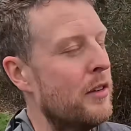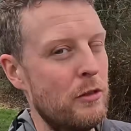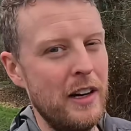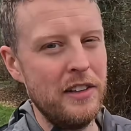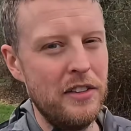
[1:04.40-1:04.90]
the
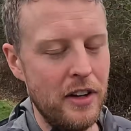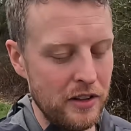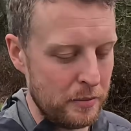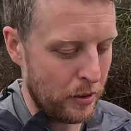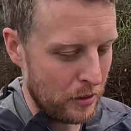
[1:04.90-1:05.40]
rain
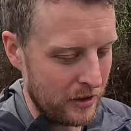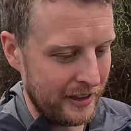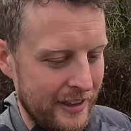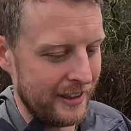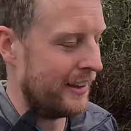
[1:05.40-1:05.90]
starts
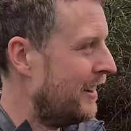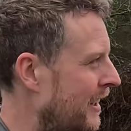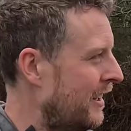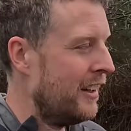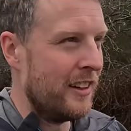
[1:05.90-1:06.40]
pouring here
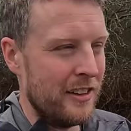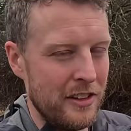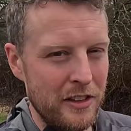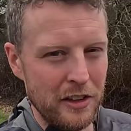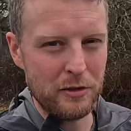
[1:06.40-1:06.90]
on
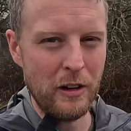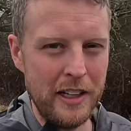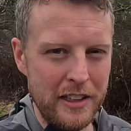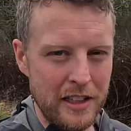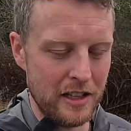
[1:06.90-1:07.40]
a nice
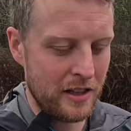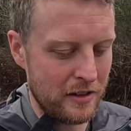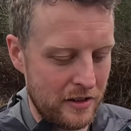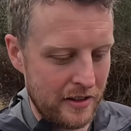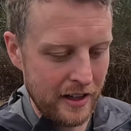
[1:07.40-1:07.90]
rainy
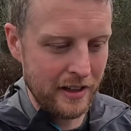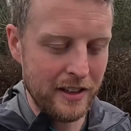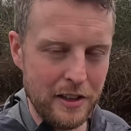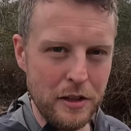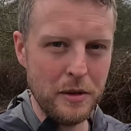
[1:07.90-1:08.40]
day
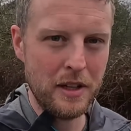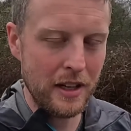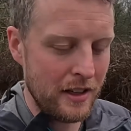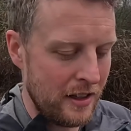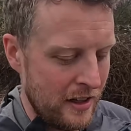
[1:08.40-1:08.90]
in the
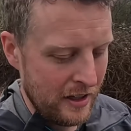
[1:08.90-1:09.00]
UK.